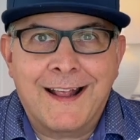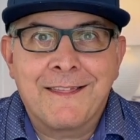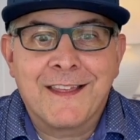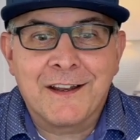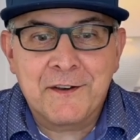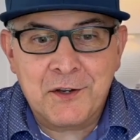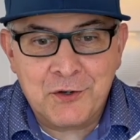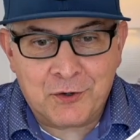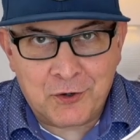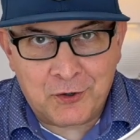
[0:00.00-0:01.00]
and then
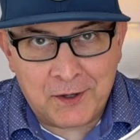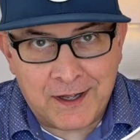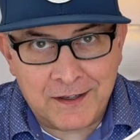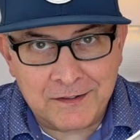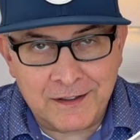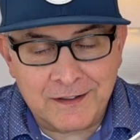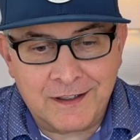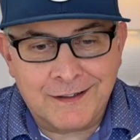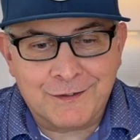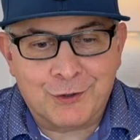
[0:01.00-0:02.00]
your closet
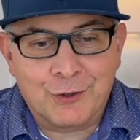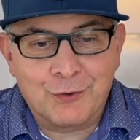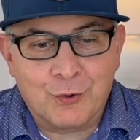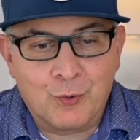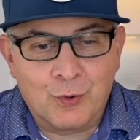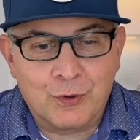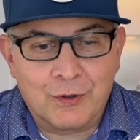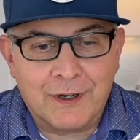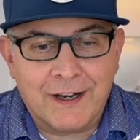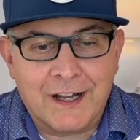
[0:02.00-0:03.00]
and turn the
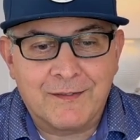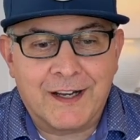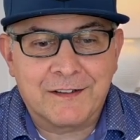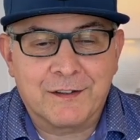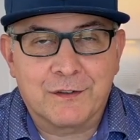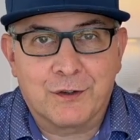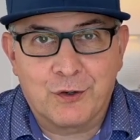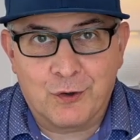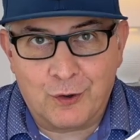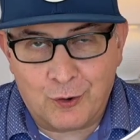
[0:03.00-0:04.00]
corner and have access to
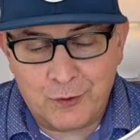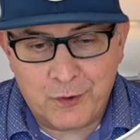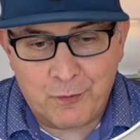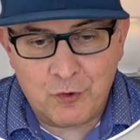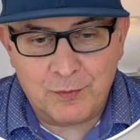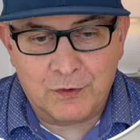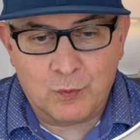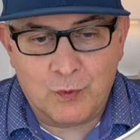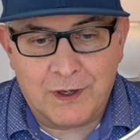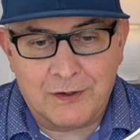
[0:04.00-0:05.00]
your laundry room as
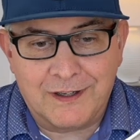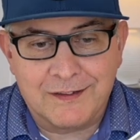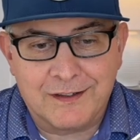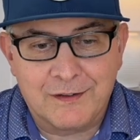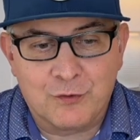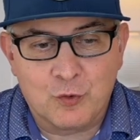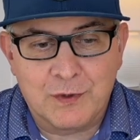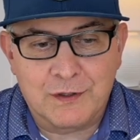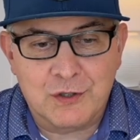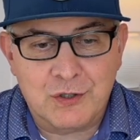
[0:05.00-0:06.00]
well, as I zoom
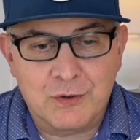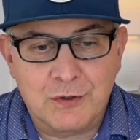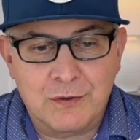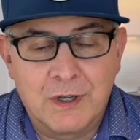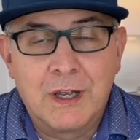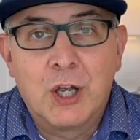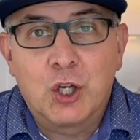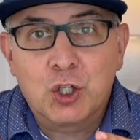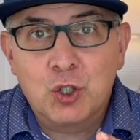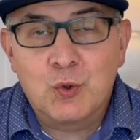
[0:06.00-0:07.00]
in to show you.
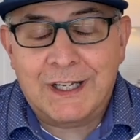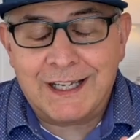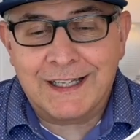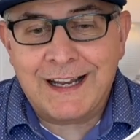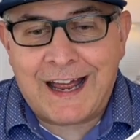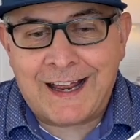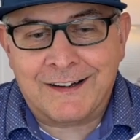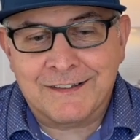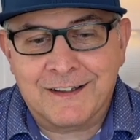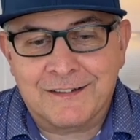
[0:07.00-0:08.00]
You can
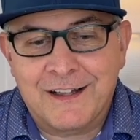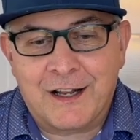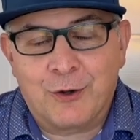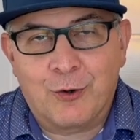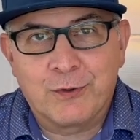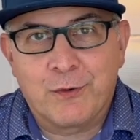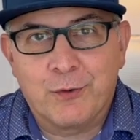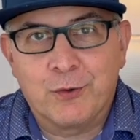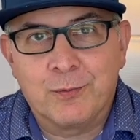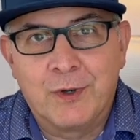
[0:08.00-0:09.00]
access that laundry
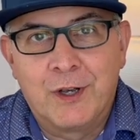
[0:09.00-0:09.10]
room